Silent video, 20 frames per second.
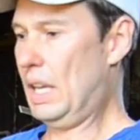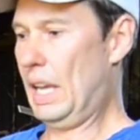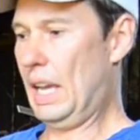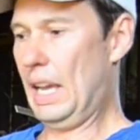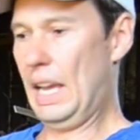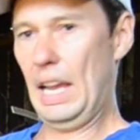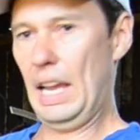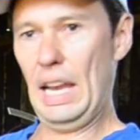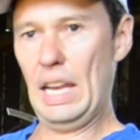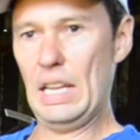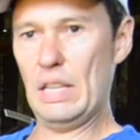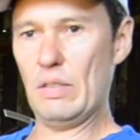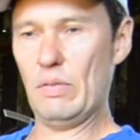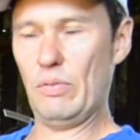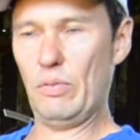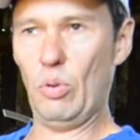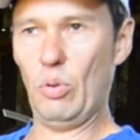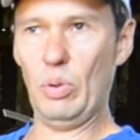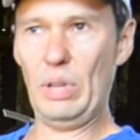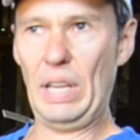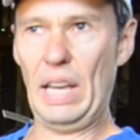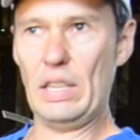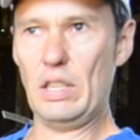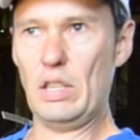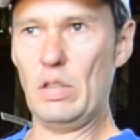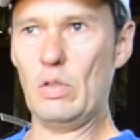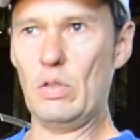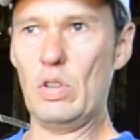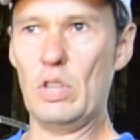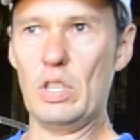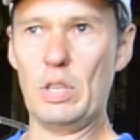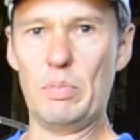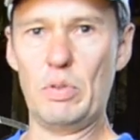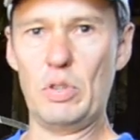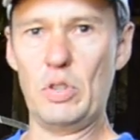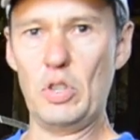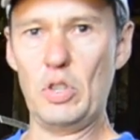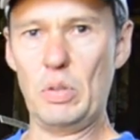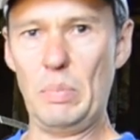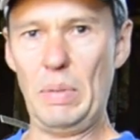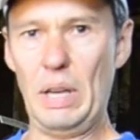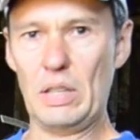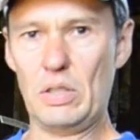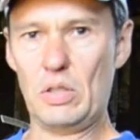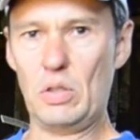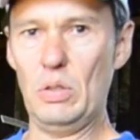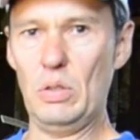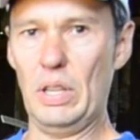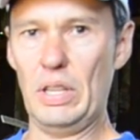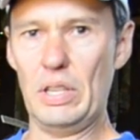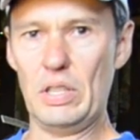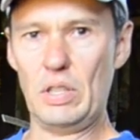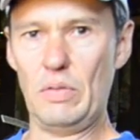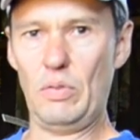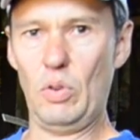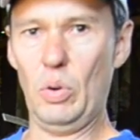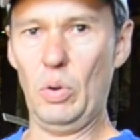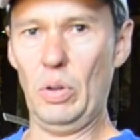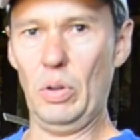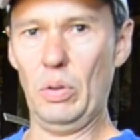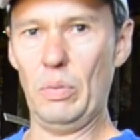and for that you usually produce about 2 litres of oil.